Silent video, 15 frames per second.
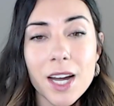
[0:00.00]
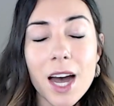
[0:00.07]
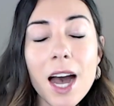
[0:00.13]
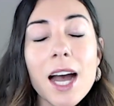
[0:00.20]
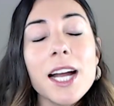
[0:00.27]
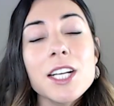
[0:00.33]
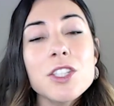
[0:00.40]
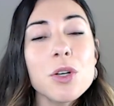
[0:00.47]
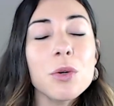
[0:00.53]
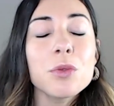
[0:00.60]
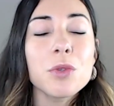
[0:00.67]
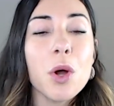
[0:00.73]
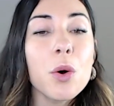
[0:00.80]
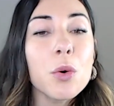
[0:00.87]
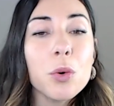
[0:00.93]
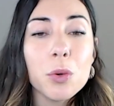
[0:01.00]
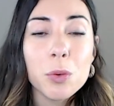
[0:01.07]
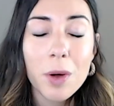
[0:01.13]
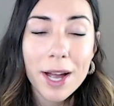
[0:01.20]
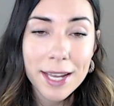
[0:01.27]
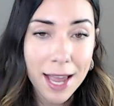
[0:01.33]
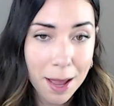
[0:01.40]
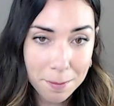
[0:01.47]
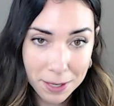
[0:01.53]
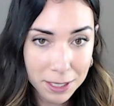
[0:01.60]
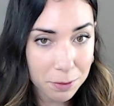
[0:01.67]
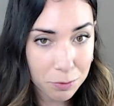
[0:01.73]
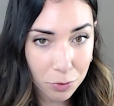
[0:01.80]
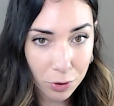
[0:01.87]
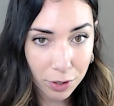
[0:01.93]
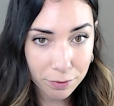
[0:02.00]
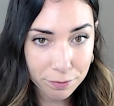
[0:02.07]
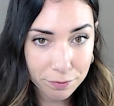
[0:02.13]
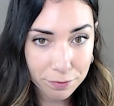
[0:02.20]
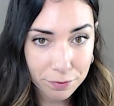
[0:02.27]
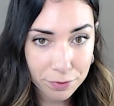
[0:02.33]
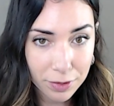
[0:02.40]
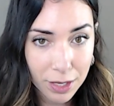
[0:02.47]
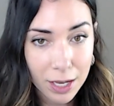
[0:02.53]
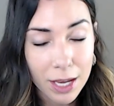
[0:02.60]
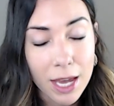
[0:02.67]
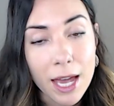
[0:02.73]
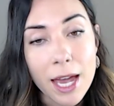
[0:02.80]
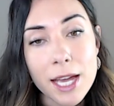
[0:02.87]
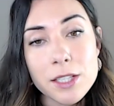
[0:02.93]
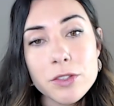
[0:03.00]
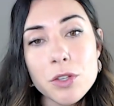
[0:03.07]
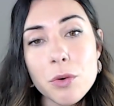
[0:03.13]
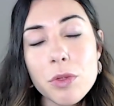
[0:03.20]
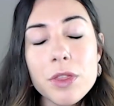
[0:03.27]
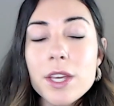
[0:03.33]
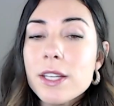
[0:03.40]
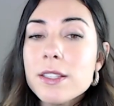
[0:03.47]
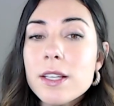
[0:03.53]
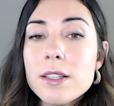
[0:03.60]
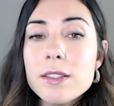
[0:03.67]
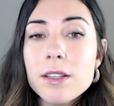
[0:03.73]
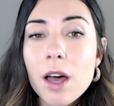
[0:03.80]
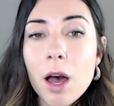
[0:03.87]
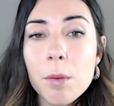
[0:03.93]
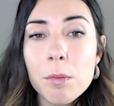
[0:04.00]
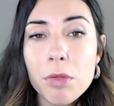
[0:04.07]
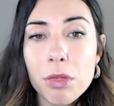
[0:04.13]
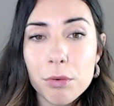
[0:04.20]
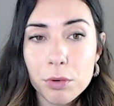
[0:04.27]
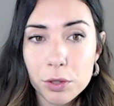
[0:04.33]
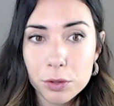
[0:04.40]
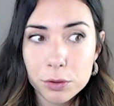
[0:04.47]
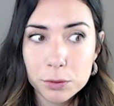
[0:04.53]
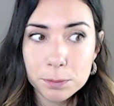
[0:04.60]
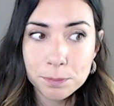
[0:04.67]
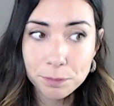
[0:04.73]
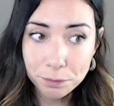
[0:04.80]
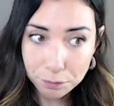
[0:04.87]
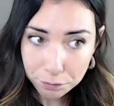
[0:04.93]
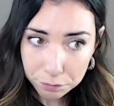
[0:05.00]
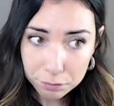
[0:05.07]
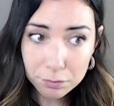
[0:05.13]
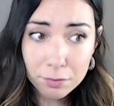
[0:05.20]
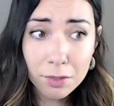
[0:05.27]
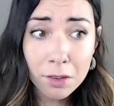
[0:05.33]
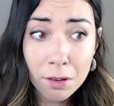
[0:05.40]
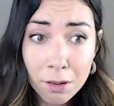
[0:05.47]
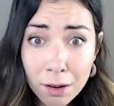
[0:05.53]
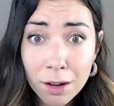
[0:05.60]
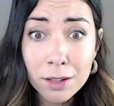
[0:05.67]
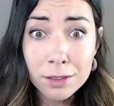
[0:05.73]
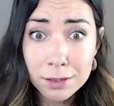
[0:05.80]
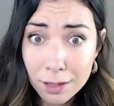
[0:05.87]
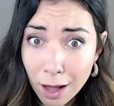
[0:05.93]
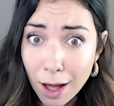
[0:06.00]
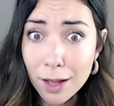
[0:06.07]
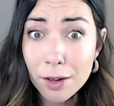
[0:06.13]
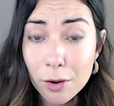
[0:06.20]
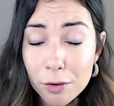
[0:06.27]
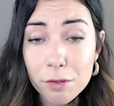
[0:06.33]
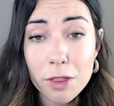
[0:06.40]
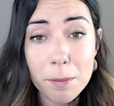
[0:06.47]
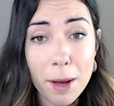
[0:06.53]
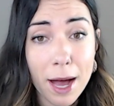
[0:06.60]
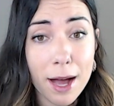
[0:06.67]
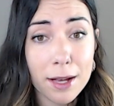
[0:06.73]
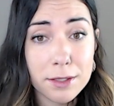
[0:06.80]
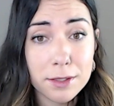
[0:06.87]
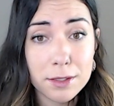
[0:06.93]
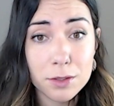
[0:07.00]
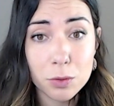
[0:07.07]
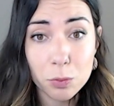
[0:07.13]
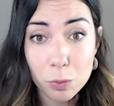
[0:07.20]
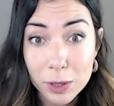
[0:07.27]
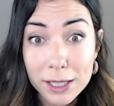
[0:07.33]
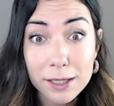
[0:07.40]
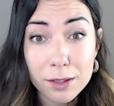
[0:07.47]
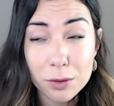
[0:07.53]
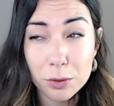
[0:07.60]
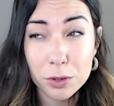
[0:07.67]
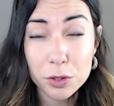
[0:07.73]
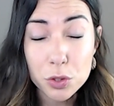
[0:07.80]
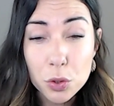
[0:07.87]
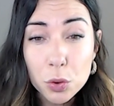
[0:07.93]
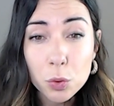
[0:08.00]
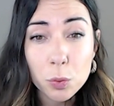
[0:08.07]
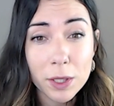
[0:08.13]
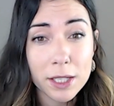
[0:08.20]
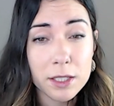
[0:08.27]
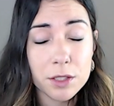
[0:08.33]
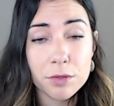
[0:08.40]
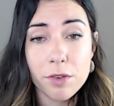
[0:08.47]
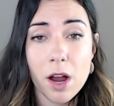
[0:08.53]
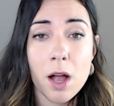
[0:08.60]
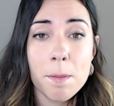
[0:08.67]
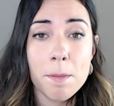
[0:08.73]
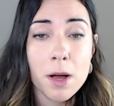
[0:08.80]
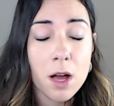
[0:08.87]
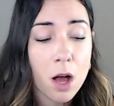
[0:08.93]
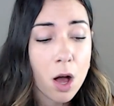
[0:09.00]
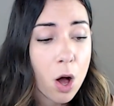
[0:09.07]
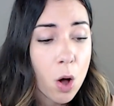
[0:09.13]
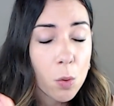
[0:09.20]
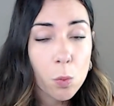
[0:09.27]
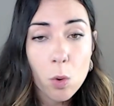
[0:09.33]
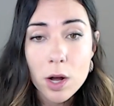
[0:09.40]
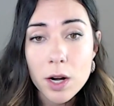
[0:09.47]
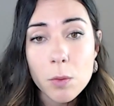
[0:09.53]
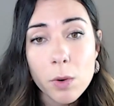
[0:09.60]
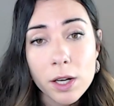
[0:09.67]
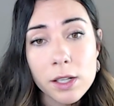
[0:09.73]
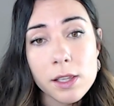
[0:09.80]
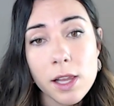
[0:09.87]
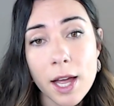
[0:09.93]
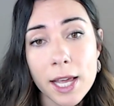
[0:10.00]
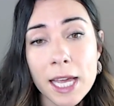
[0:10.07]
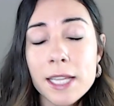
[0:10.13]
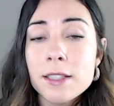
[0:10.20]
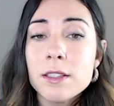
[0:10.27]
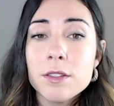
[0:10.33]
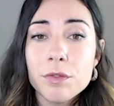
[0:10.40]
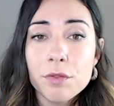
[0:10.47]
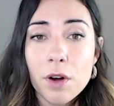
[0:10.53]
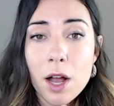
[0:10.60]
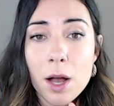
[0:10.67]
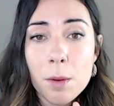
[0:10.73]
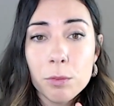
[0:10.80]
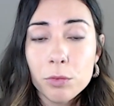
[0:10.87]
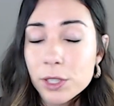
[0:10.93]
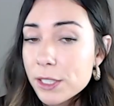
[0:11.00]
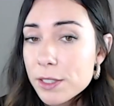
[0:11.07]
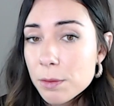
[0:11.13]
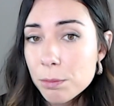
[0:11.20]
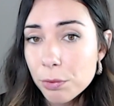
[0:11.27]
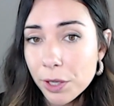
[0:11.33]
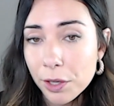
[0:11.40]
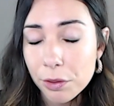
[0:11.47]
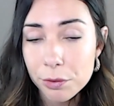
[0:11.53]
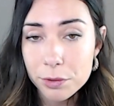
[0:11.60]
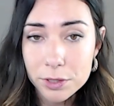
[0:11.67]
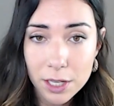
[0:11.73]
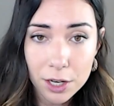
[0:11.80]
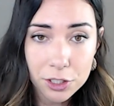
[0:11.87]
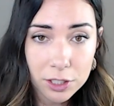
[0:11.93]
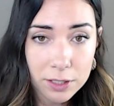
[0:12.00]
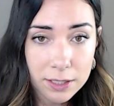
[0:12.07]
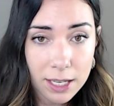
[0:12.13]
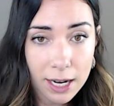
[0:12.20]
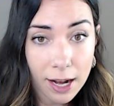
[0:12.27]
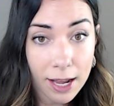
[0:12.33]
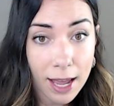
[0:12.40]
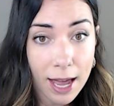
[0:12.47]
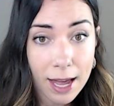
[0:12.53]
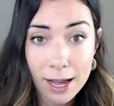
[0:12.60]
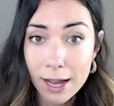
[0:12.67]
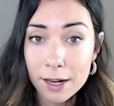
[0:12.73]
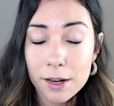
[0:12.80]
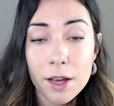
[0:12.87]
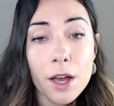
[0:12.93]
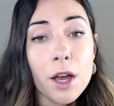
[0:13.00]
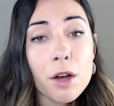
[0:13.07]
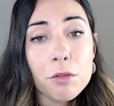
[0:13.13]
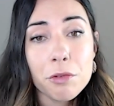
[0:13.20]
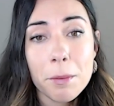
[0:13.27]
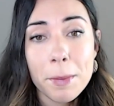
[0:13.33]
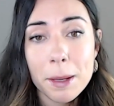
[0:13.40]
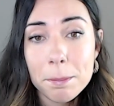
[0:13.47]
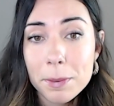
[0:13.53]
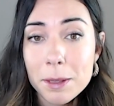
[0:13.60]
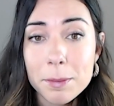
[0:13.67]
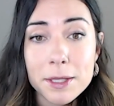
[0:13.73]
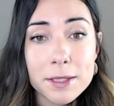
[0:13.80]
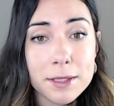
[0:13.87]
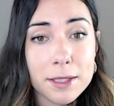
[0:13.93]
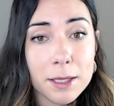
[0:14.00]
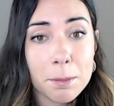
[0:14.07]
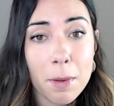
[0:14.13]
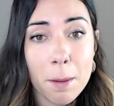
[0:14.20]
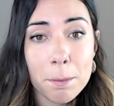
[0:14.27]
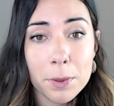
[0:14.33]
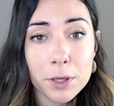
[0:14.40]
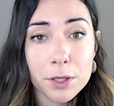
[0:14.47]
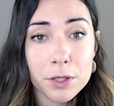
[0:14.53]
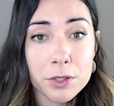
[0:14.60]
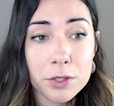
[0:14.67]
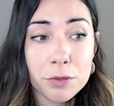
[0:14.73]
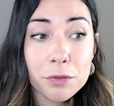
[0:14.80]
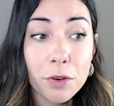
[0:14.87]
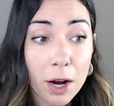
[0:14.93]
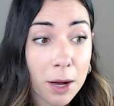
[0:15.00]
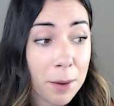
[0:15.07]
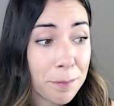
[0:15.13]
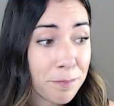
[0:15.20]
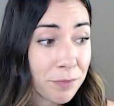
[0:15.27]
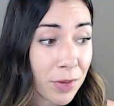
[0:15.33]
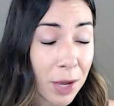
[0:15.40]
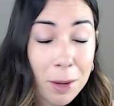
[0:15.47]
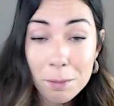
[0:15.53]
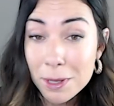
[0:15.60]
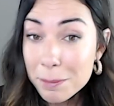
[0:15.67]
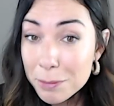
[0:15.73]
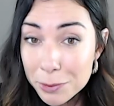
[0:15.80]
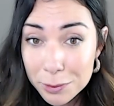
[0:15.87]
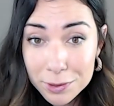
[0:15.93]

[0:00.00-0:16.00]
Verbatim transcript: I don't know who I am anymore. And so this has come through a lot over the past week or 2 weeks from one-on-one clients, from recent breakthrough sessions that I had, from my BBC members, from people who